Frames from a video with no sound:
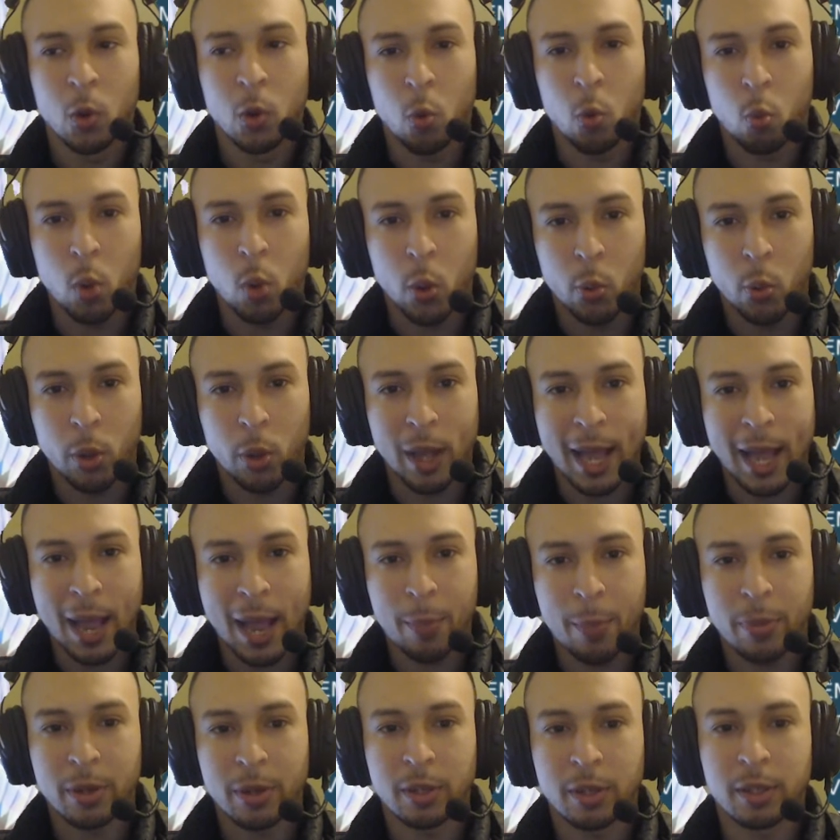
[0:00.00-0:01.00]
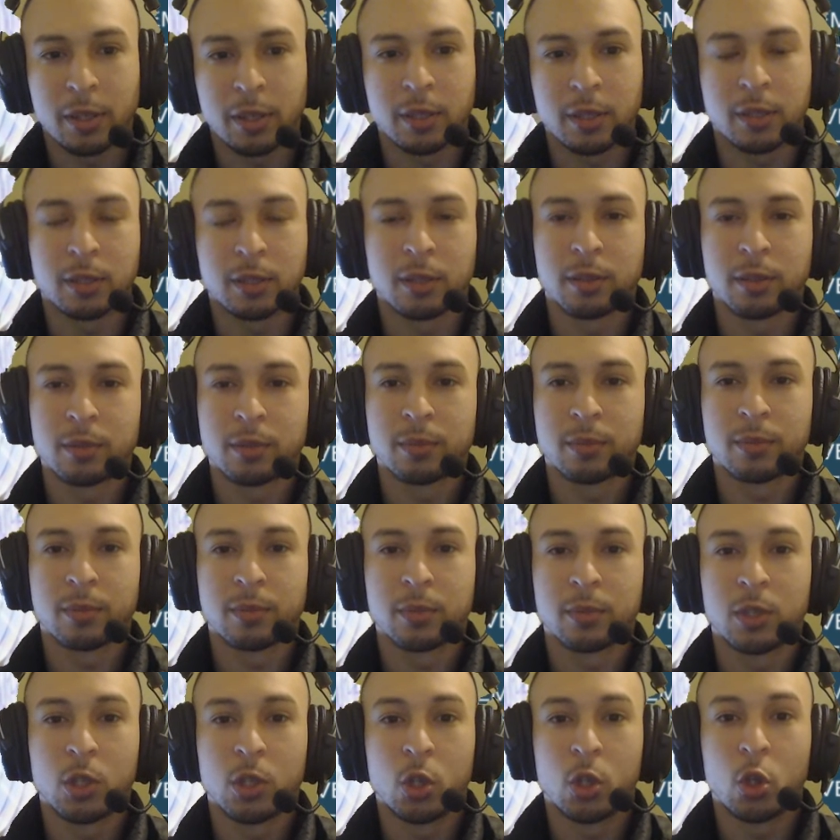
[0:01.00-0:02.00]
what will happen is
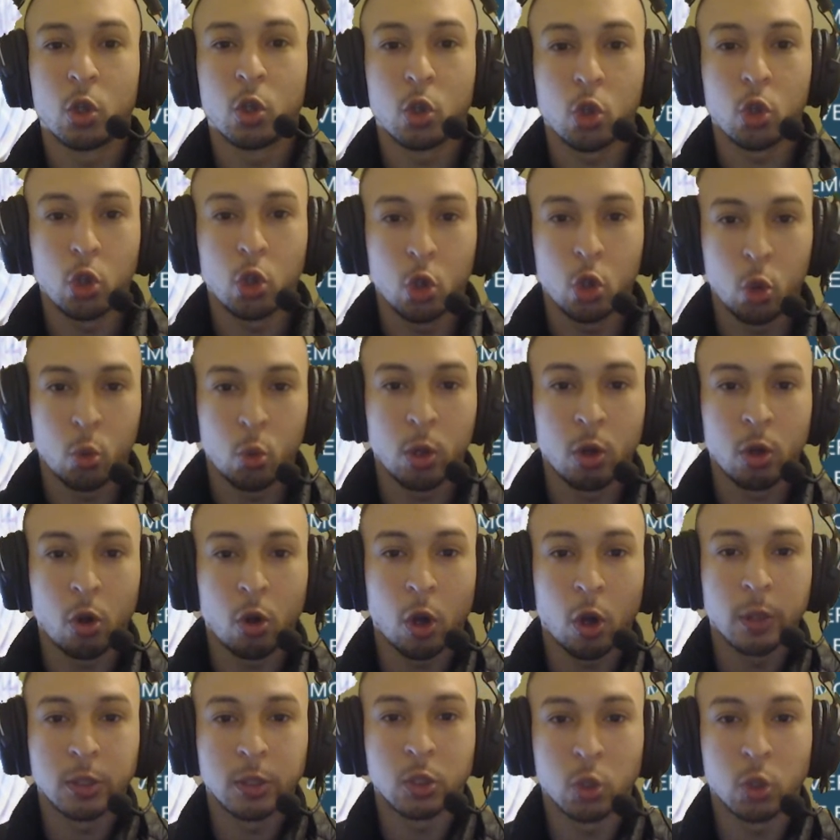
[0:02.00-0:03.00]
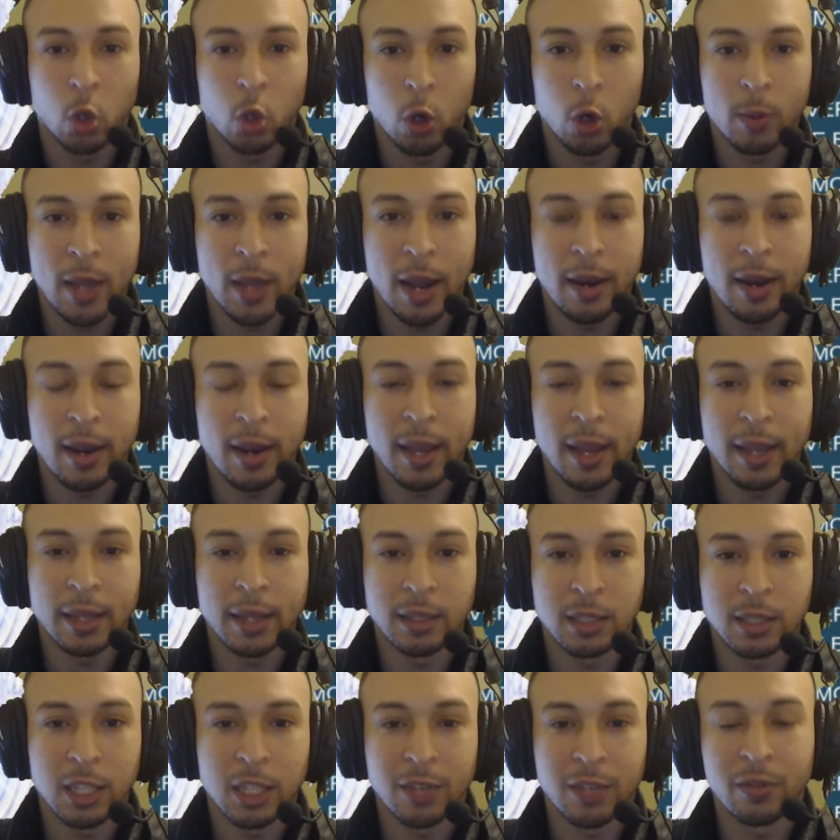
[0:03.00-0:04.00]
you will absorb that
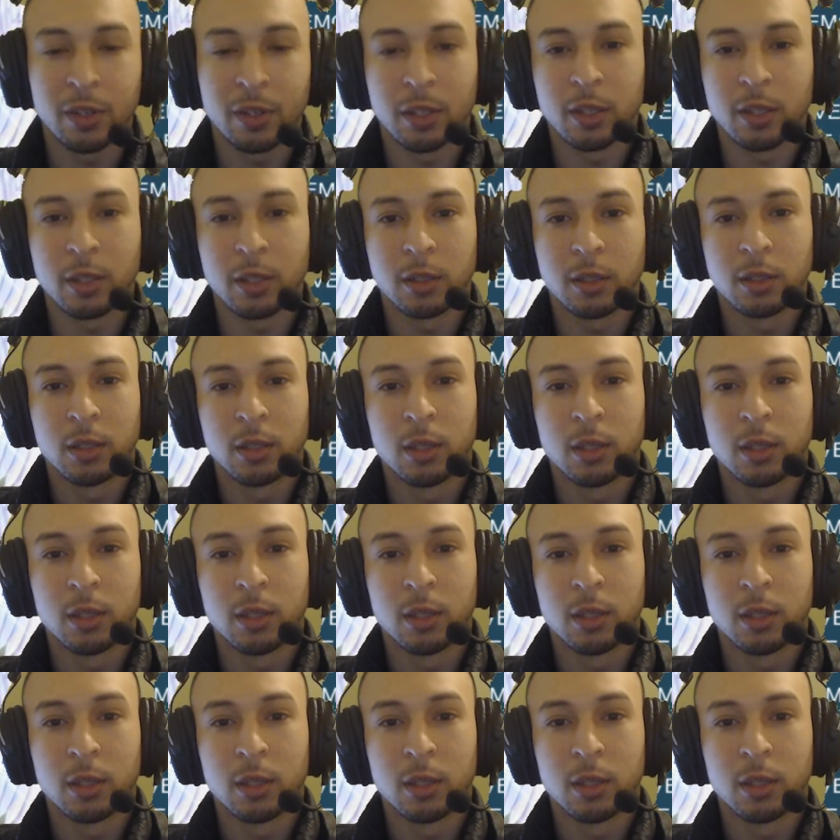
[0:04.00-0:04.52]
negativity.